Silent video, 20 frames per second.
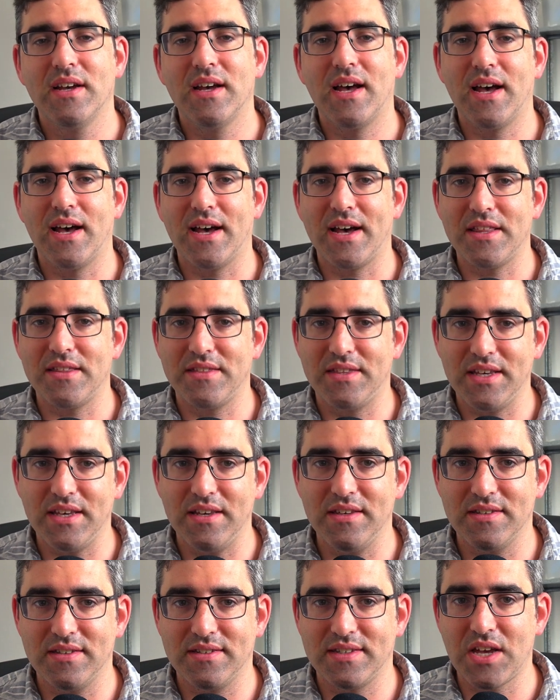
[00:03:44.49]

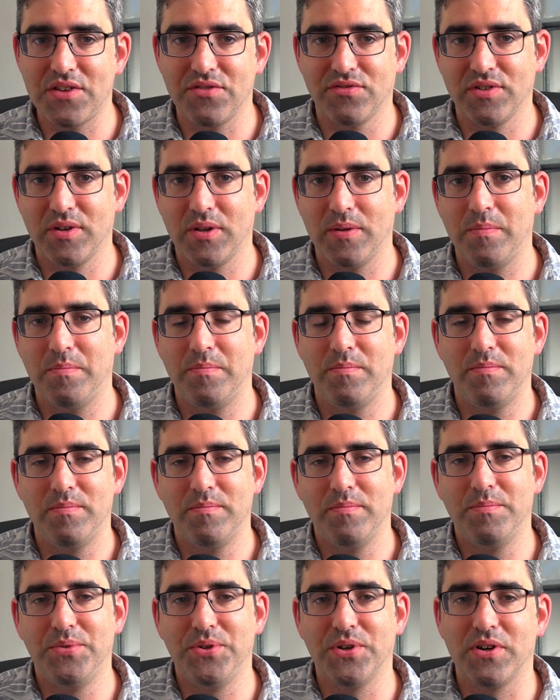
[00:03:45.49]
The Central
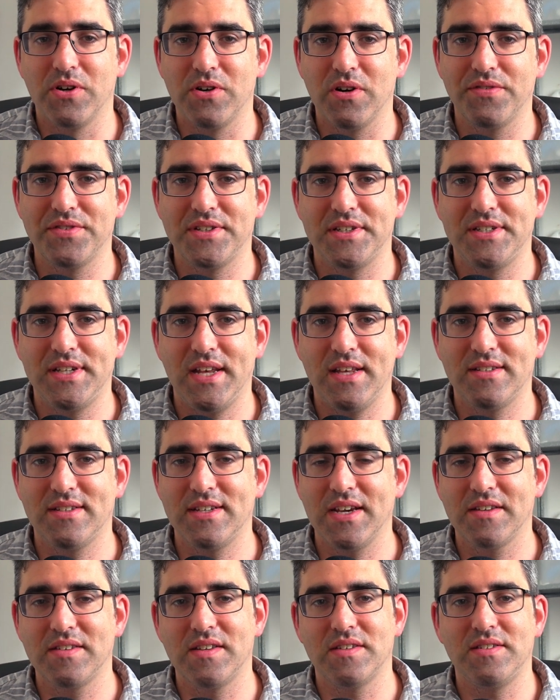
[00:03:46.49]
Bureau of
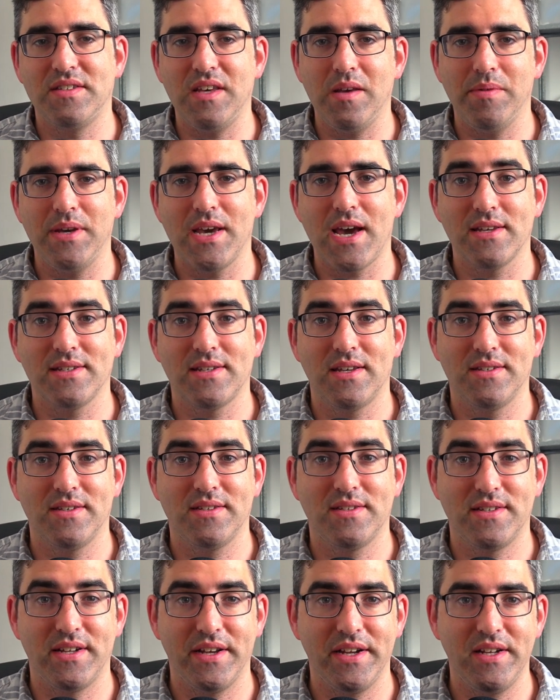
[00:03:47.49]
Statistics, the CBS, has a
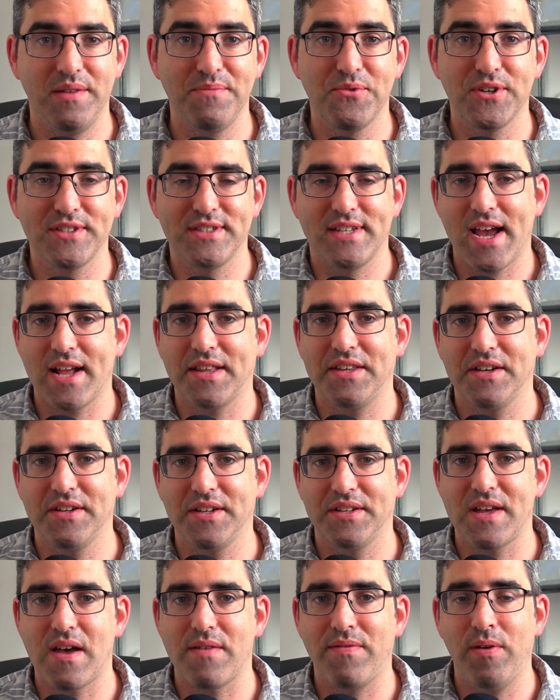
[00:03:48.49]
slightly more
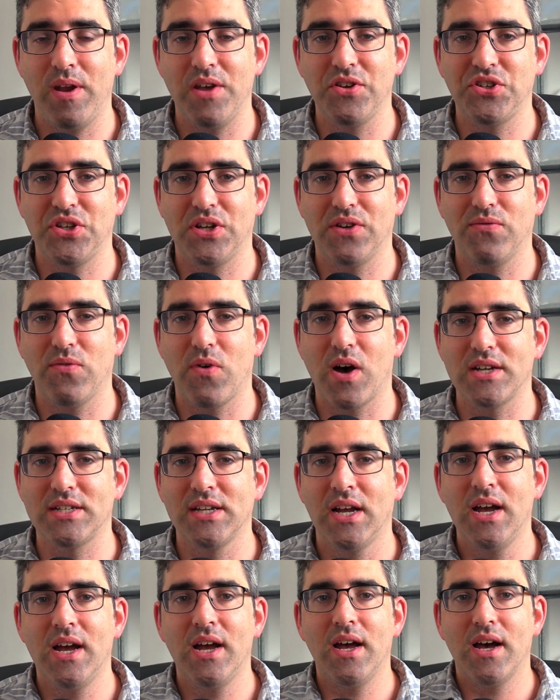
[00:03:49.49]
technical definition of what
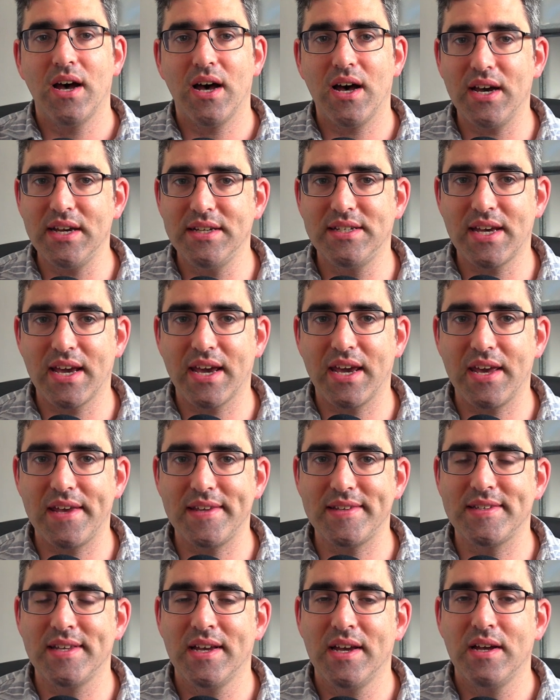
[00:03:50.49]
high tech
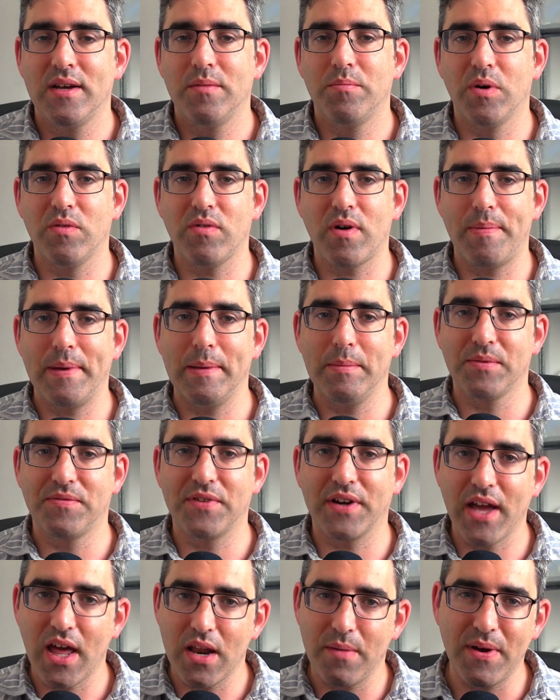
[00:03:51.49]
is. But what people
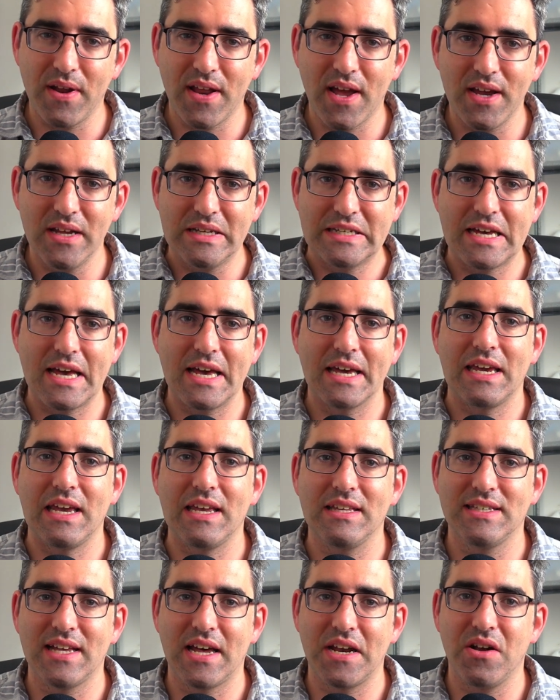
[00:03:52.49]
forget about high tech
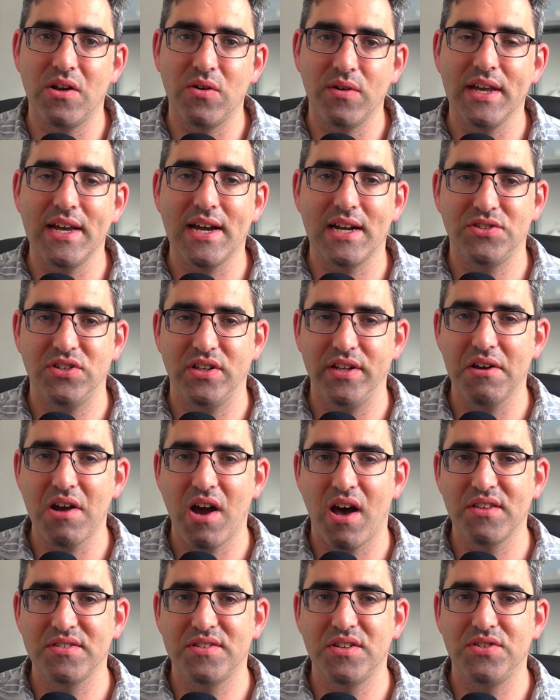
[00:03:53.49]
is that it only actually
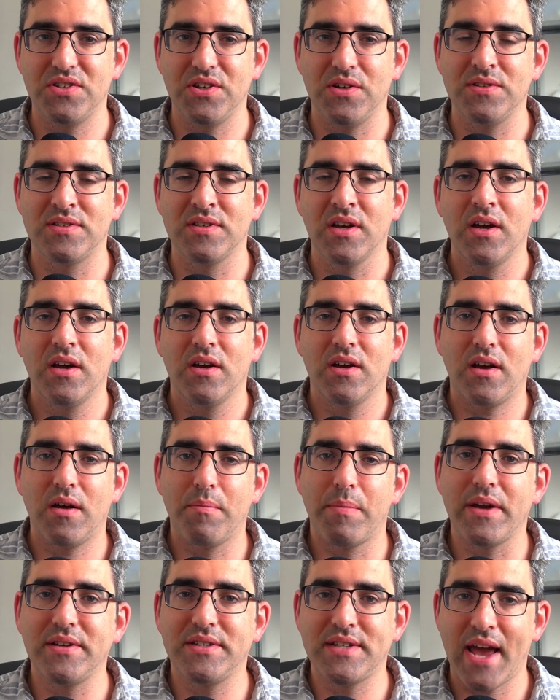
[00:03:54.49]
constitutes
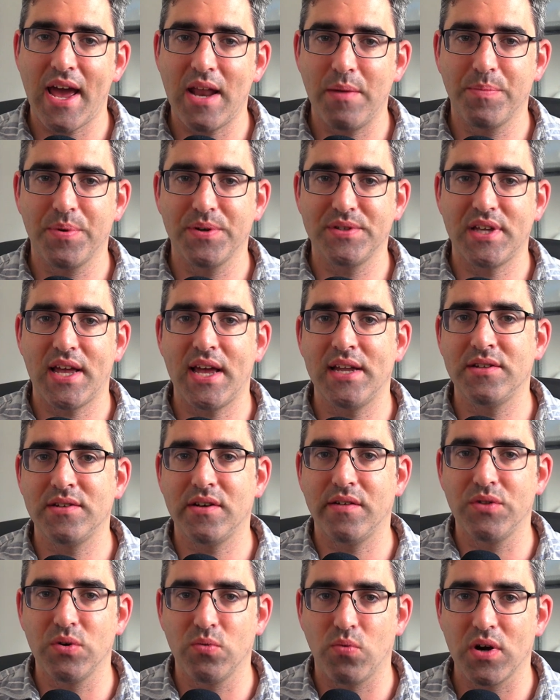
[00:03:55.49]
about 10%
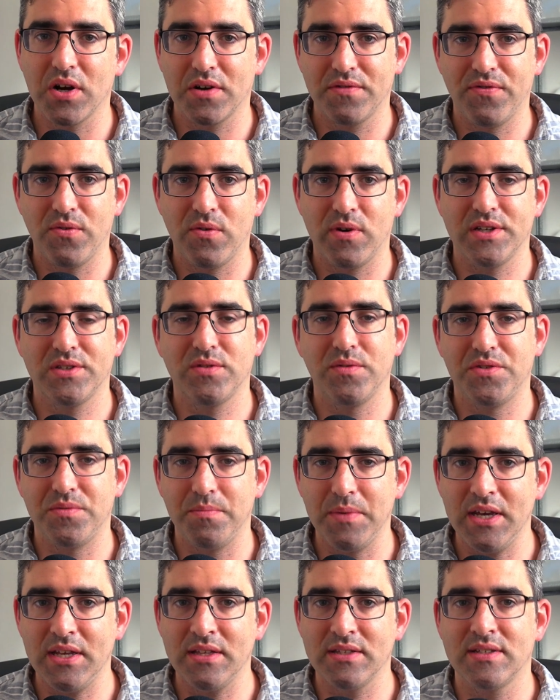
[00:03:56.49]
of the workforce, which
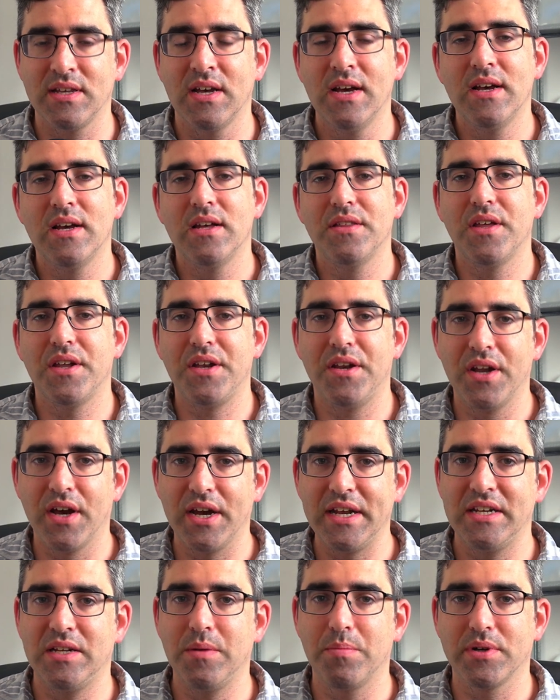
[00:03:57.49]
means that
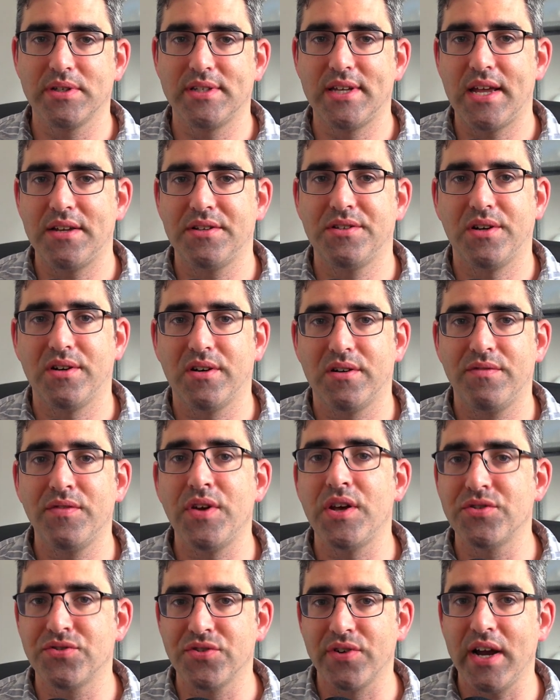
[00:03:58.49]
90% of
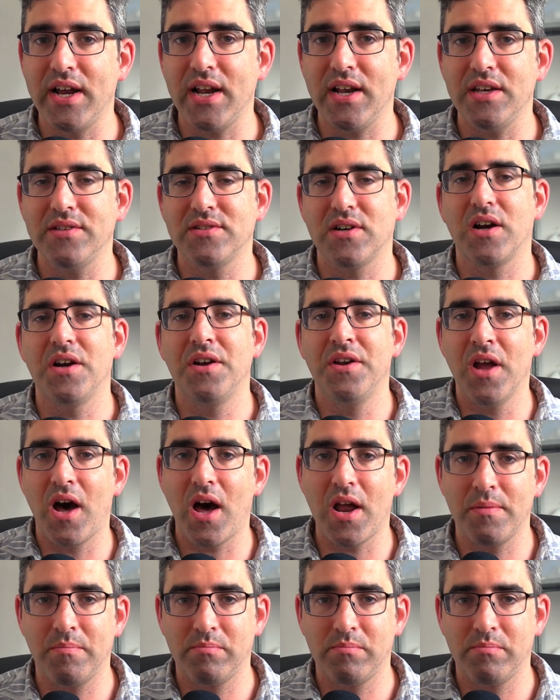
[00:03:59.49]
Israelis are not